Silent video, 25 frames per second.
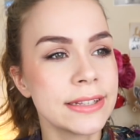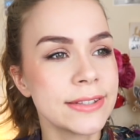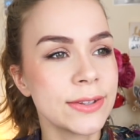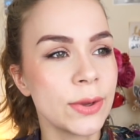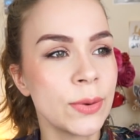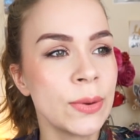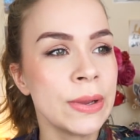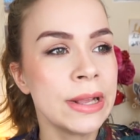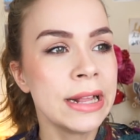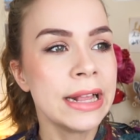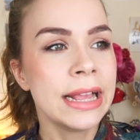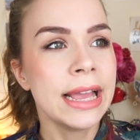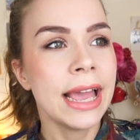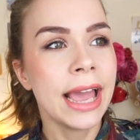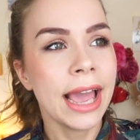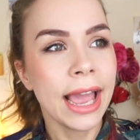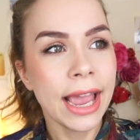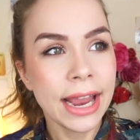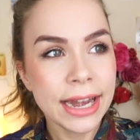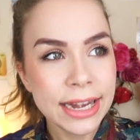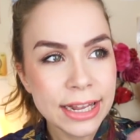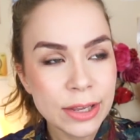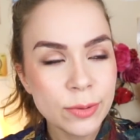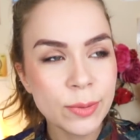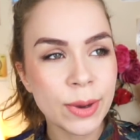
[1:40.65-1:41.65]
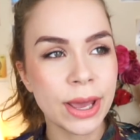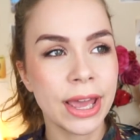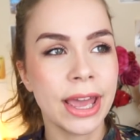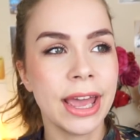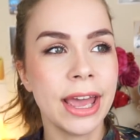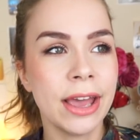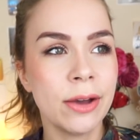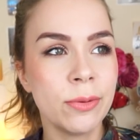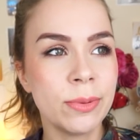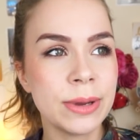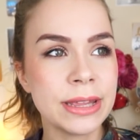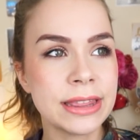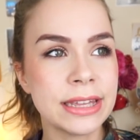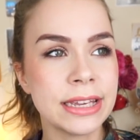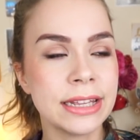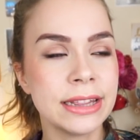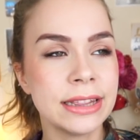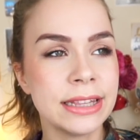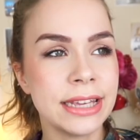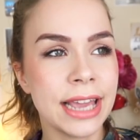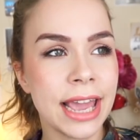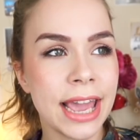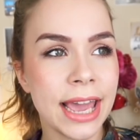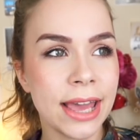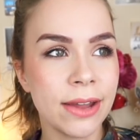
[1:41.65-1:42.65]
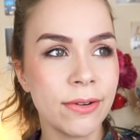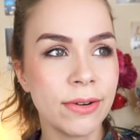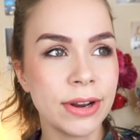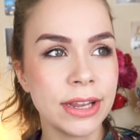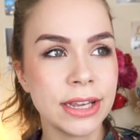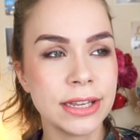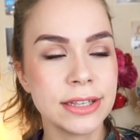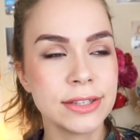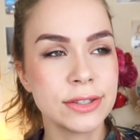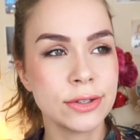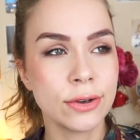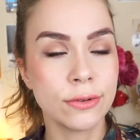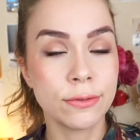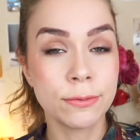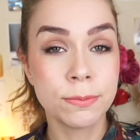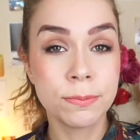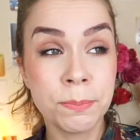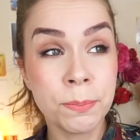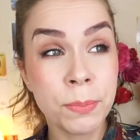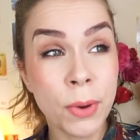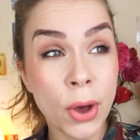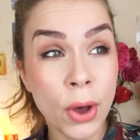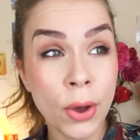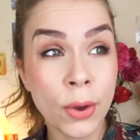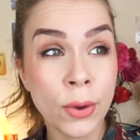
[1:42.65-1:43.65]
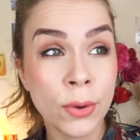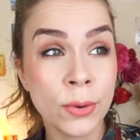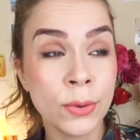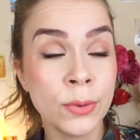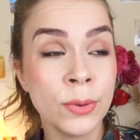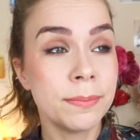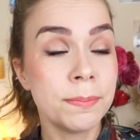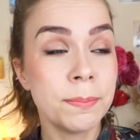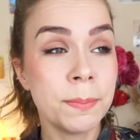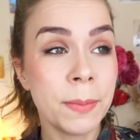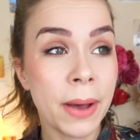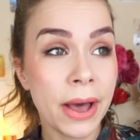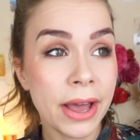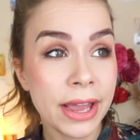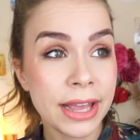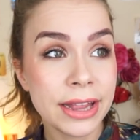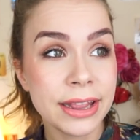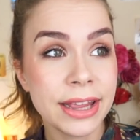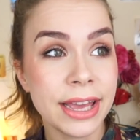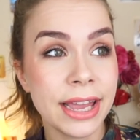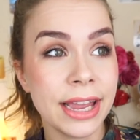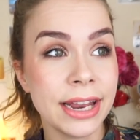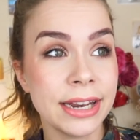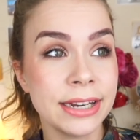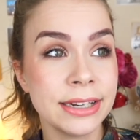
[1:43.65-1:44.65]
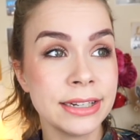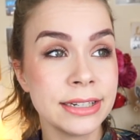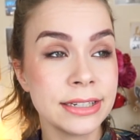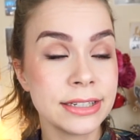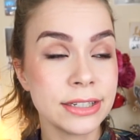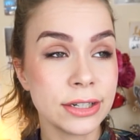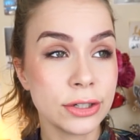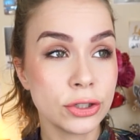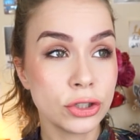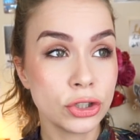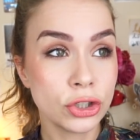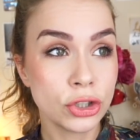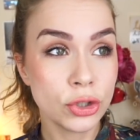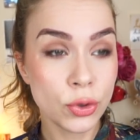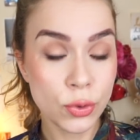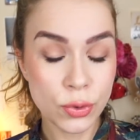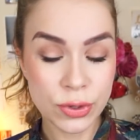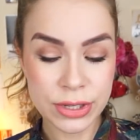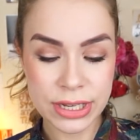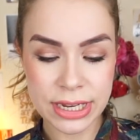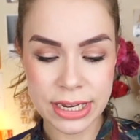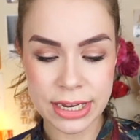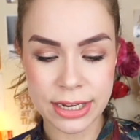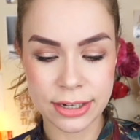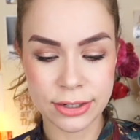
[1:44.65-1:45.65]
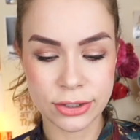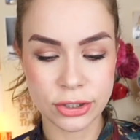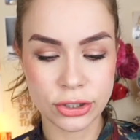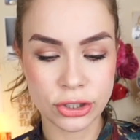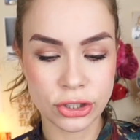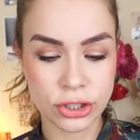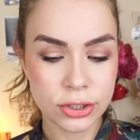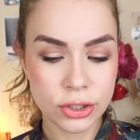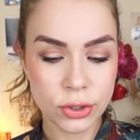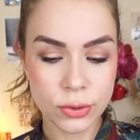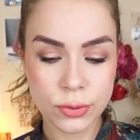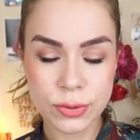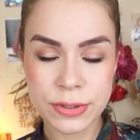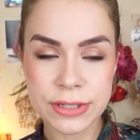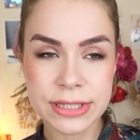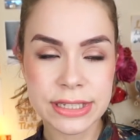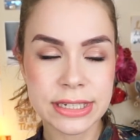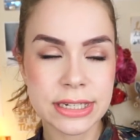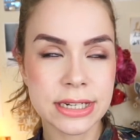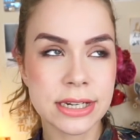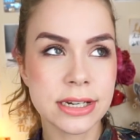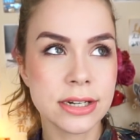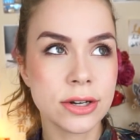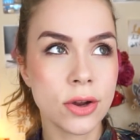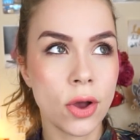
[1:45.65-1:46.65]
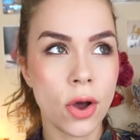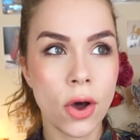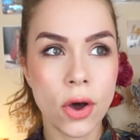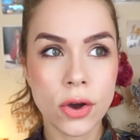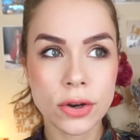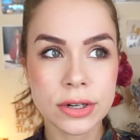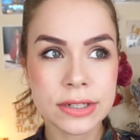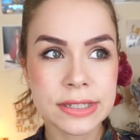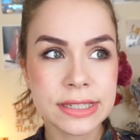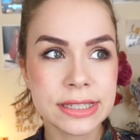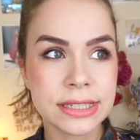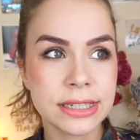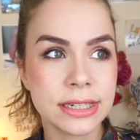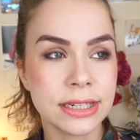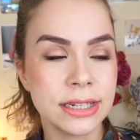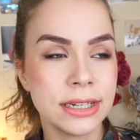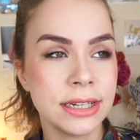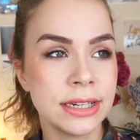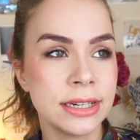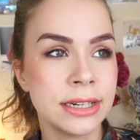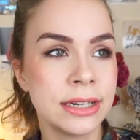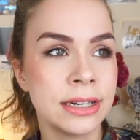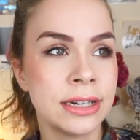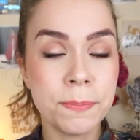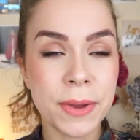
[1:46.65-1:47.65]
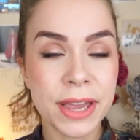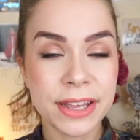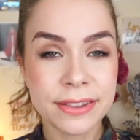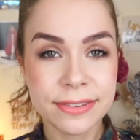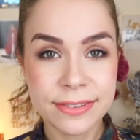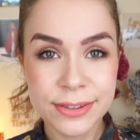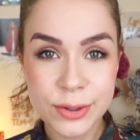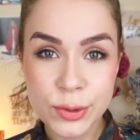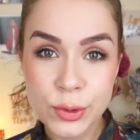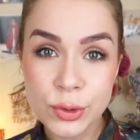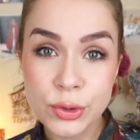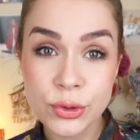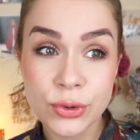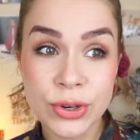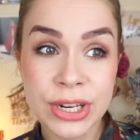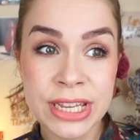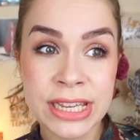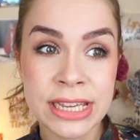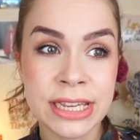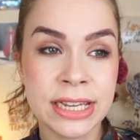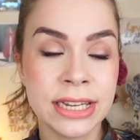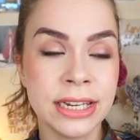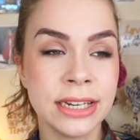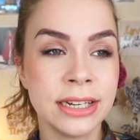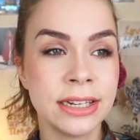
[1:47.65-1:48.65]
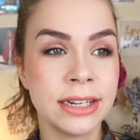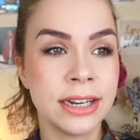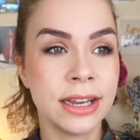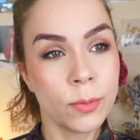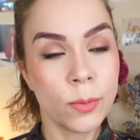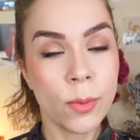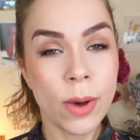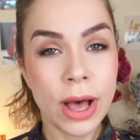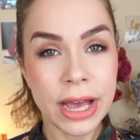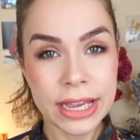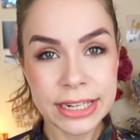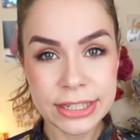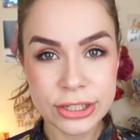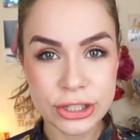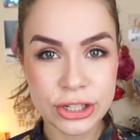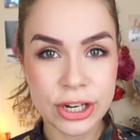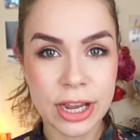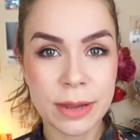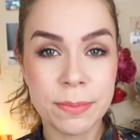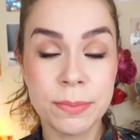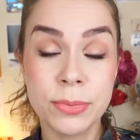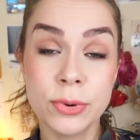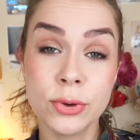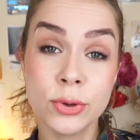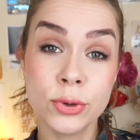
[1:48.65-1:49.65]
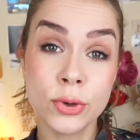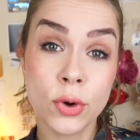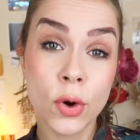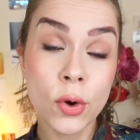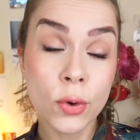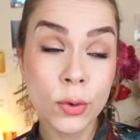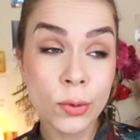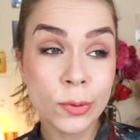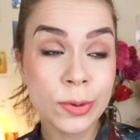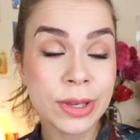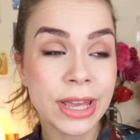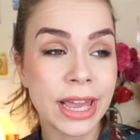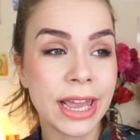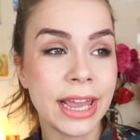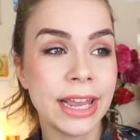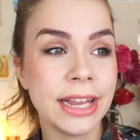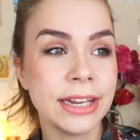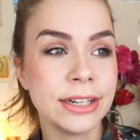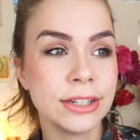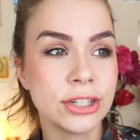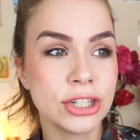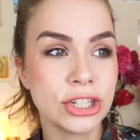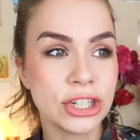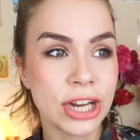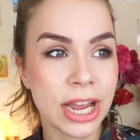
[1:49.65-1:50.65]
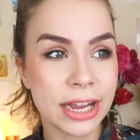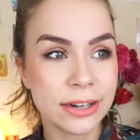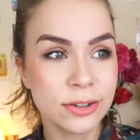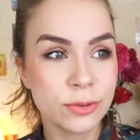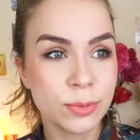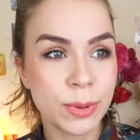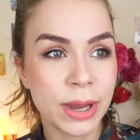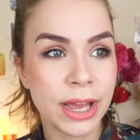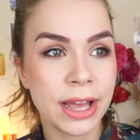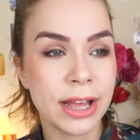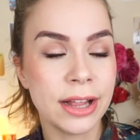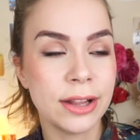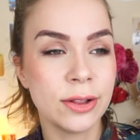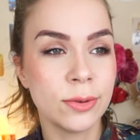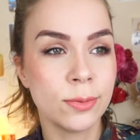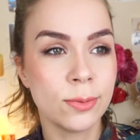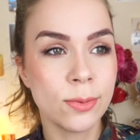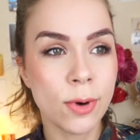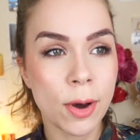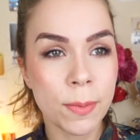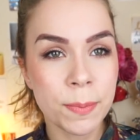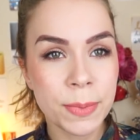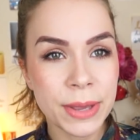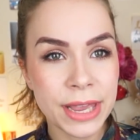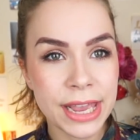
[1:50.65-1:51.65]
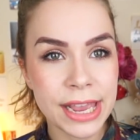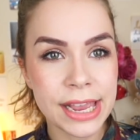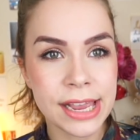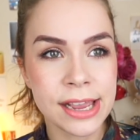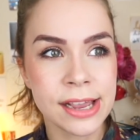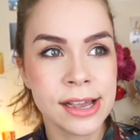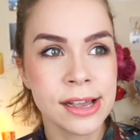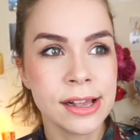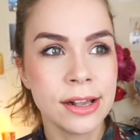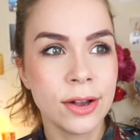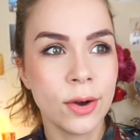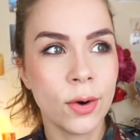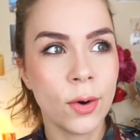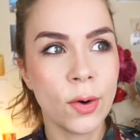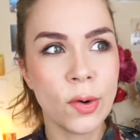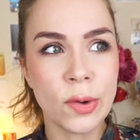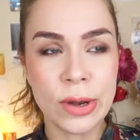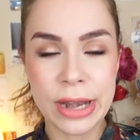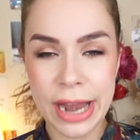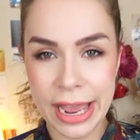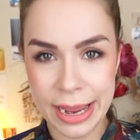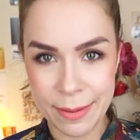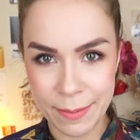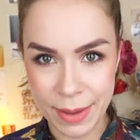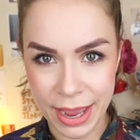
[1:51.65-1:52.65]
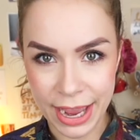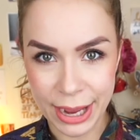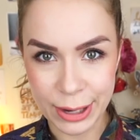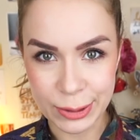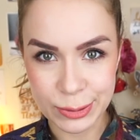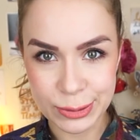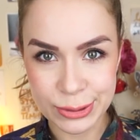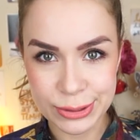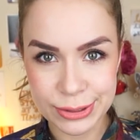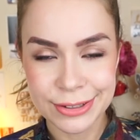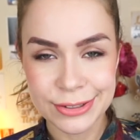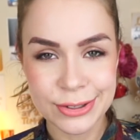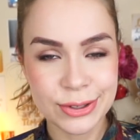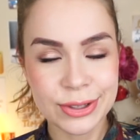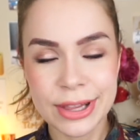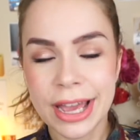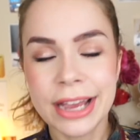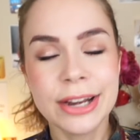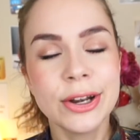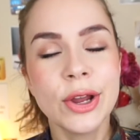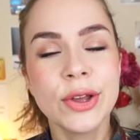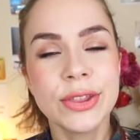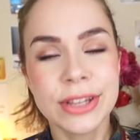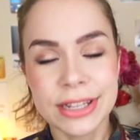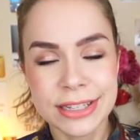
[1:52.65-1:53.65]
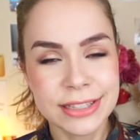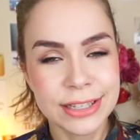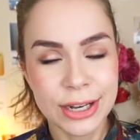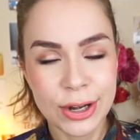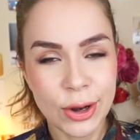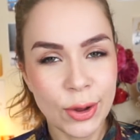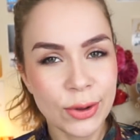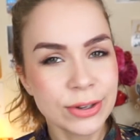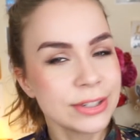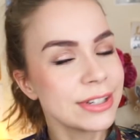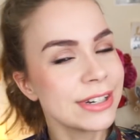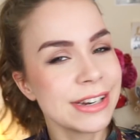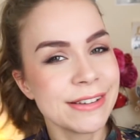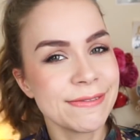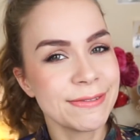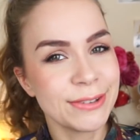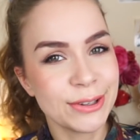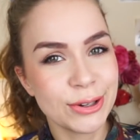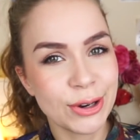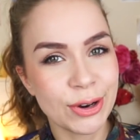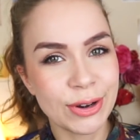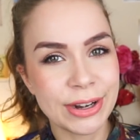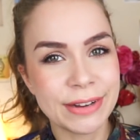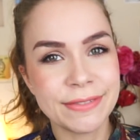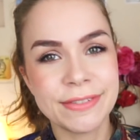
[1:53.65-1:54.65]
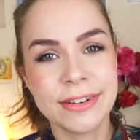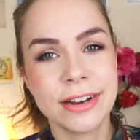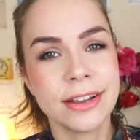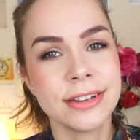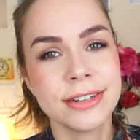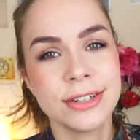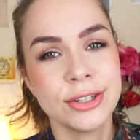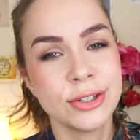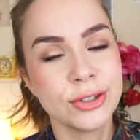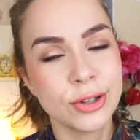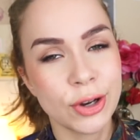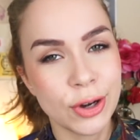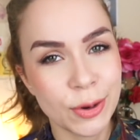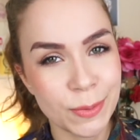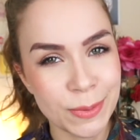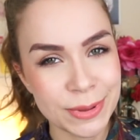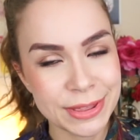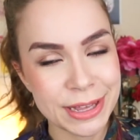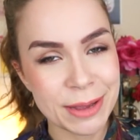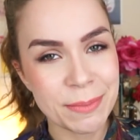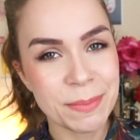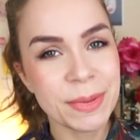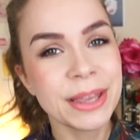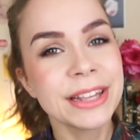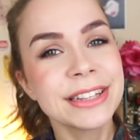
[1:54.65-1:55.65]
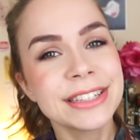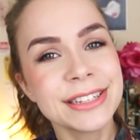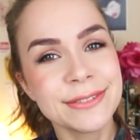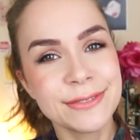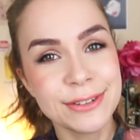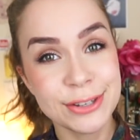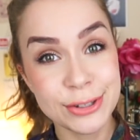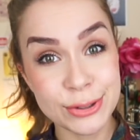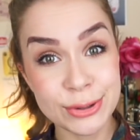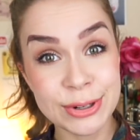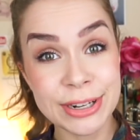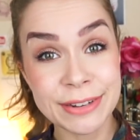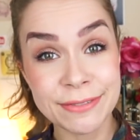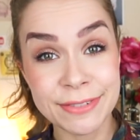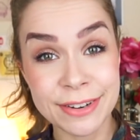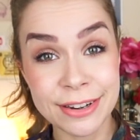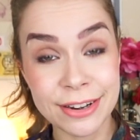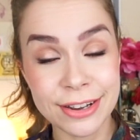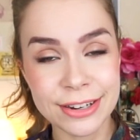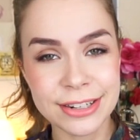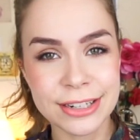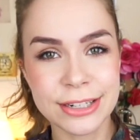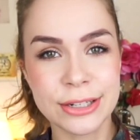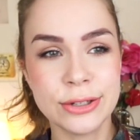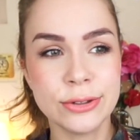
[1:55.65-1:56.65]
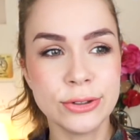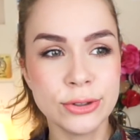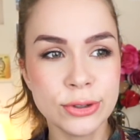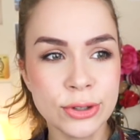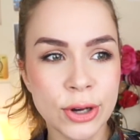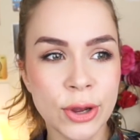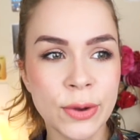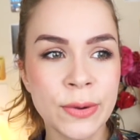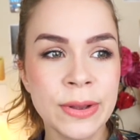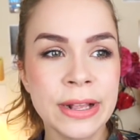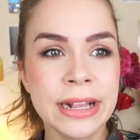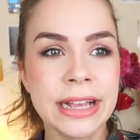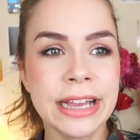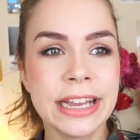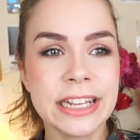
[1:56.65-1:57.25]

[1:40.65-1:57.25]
So anywhere within the areas of Bow, Mile End, Shoreditch, Dalston, Hoxton, Bethnal Green, Whitechapel, Aldgate, Shadwell, Wapping or Limehouse. So I know that's a lot, and if you don't live in London you don't know what that means. If you do live in London you do know.